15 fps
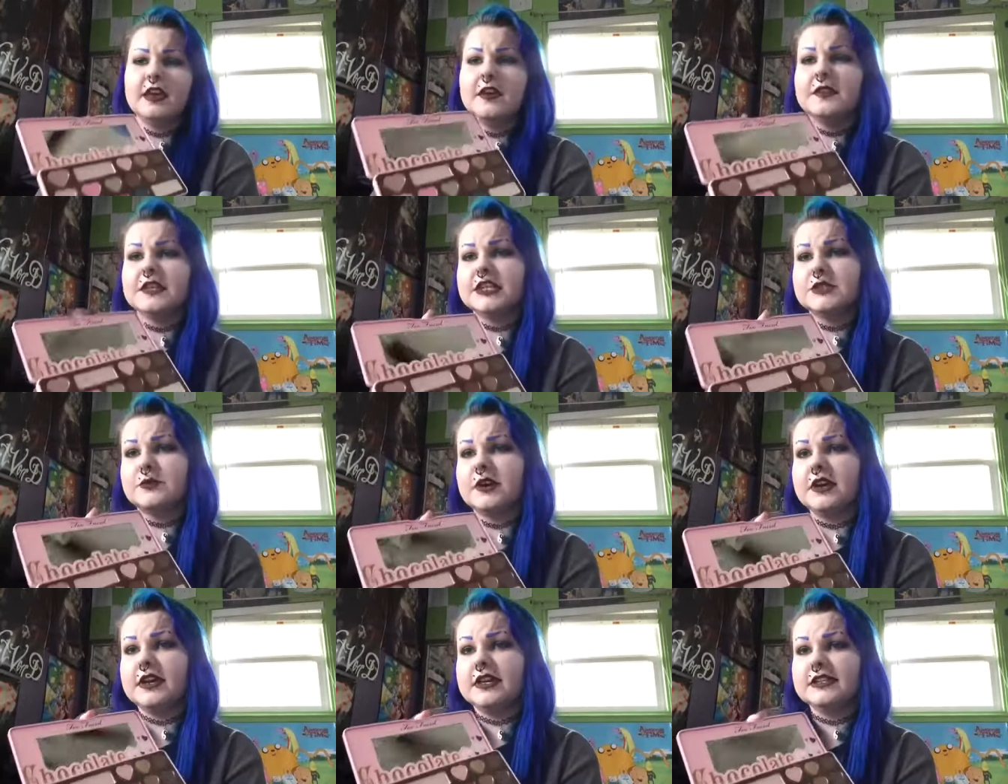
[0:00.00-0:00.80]
This
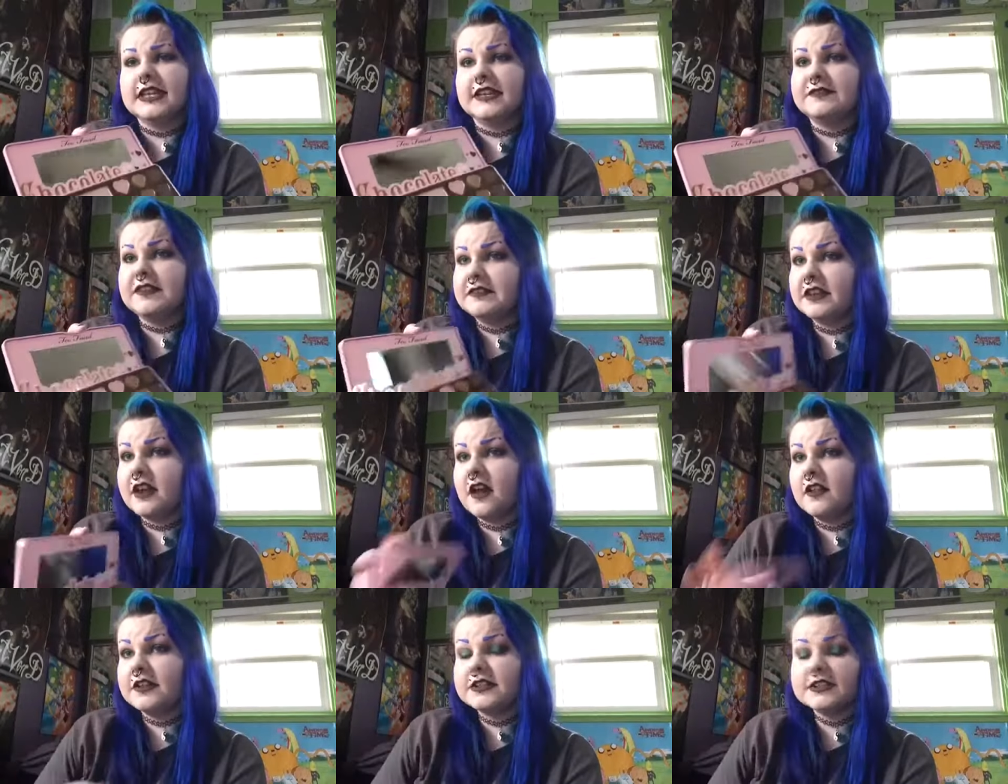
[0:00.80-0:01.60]
was like
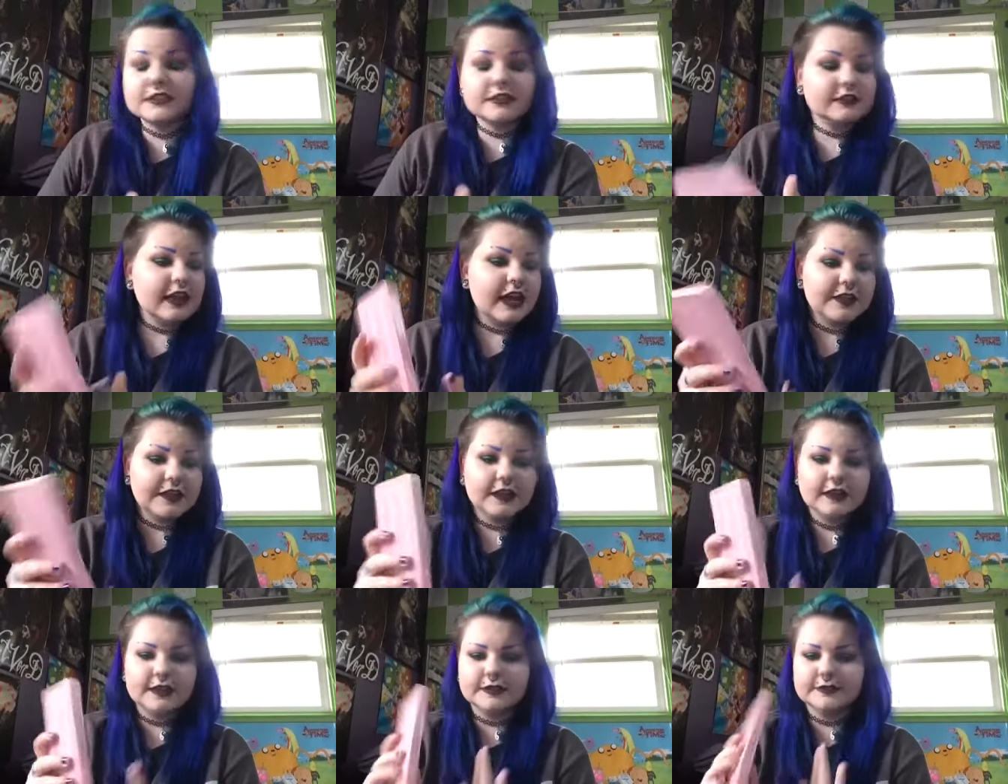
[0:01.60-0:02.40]
$50, I
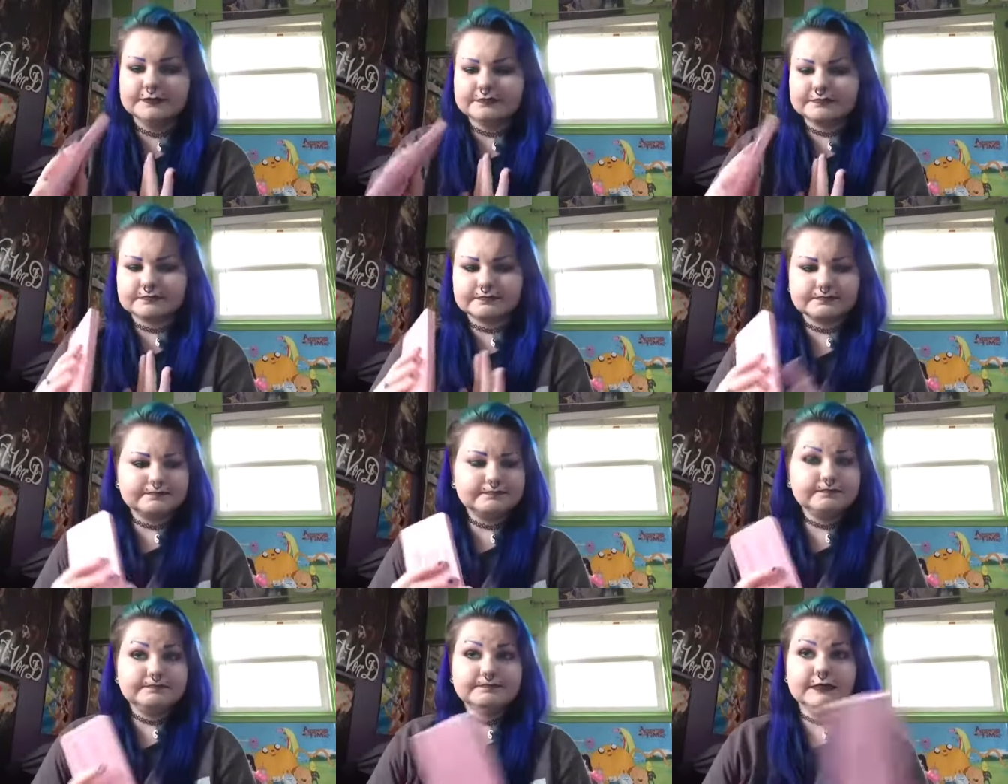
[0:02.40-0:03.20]
think.
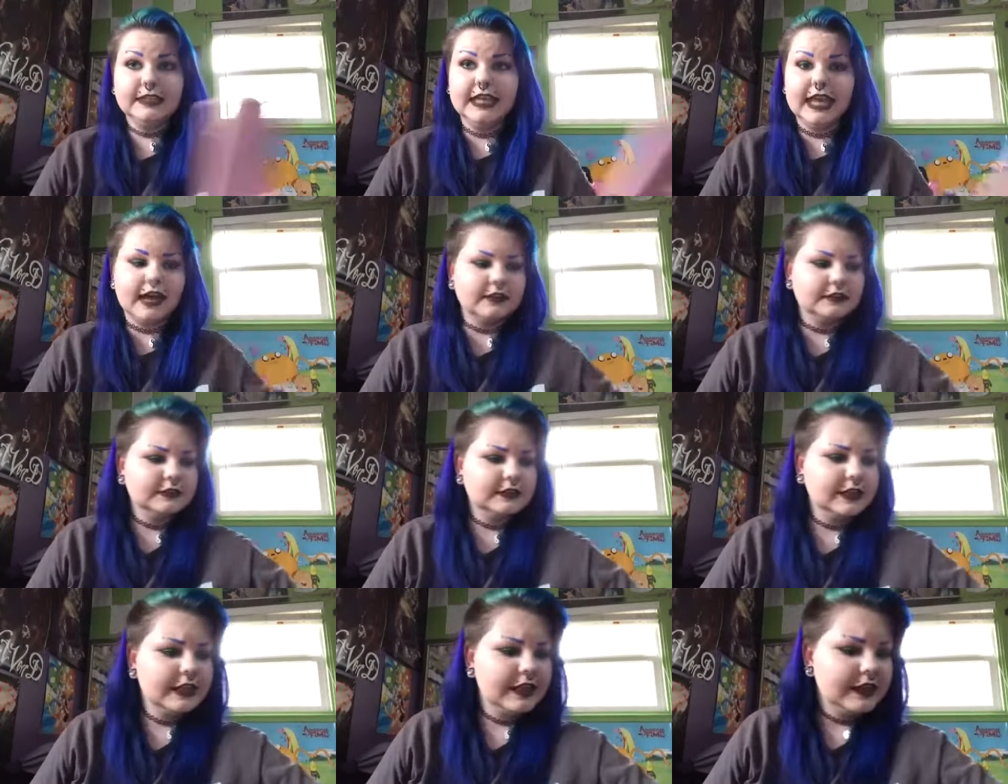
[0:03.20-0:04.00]
Yeah,
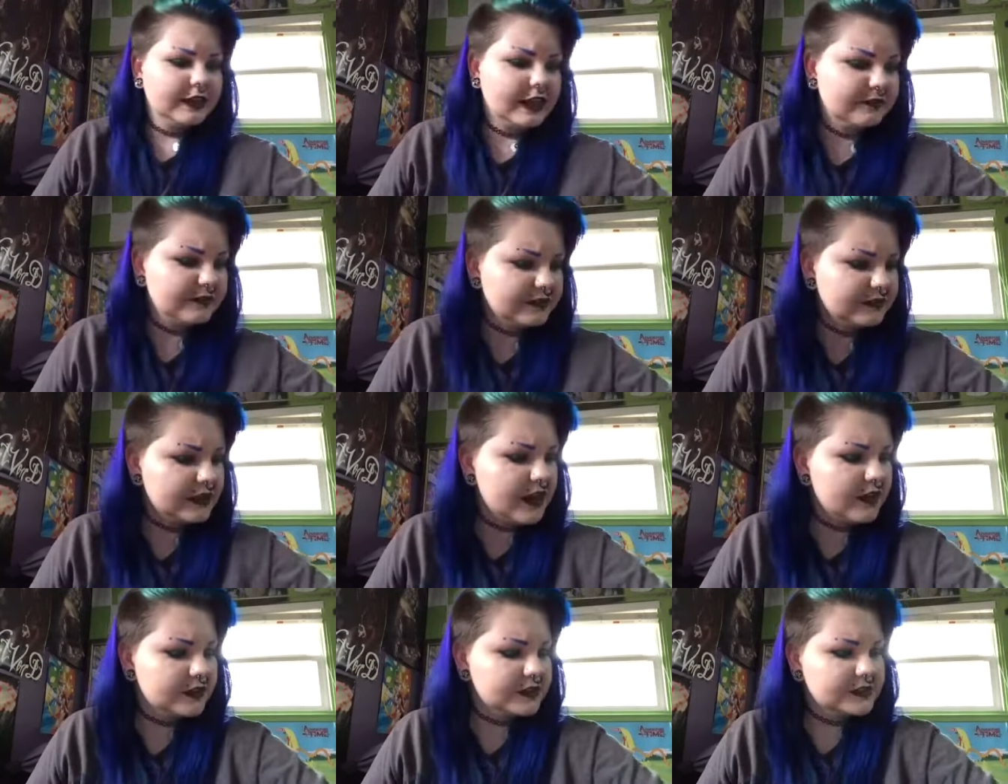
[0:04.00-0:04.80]
like
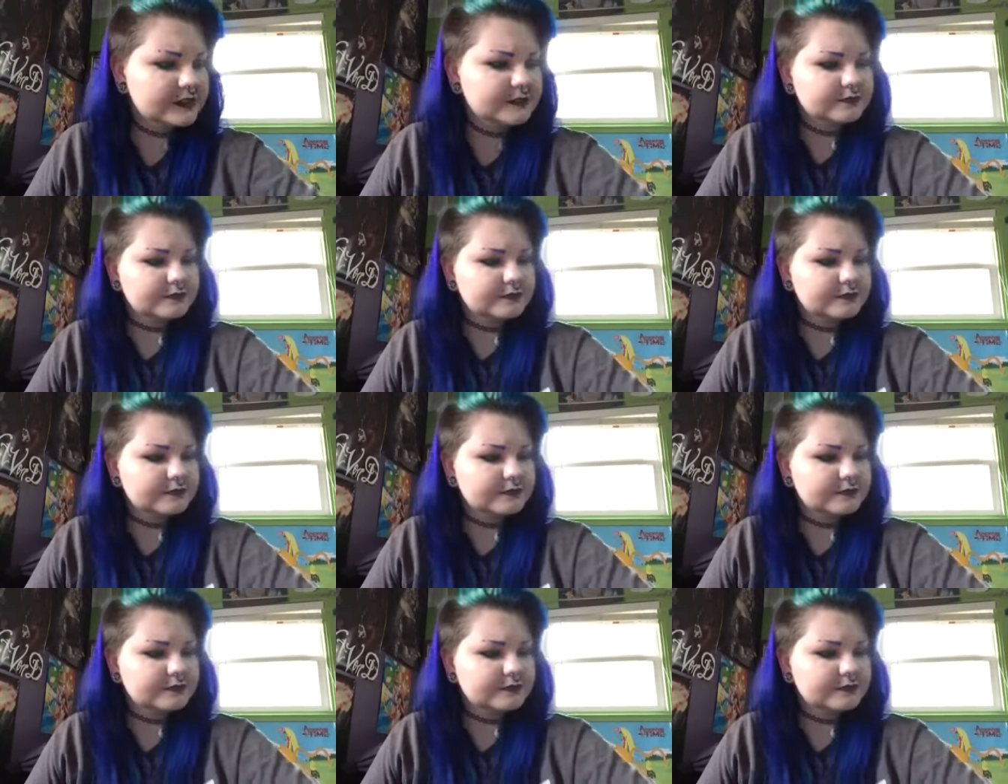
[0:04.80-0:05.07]
$50.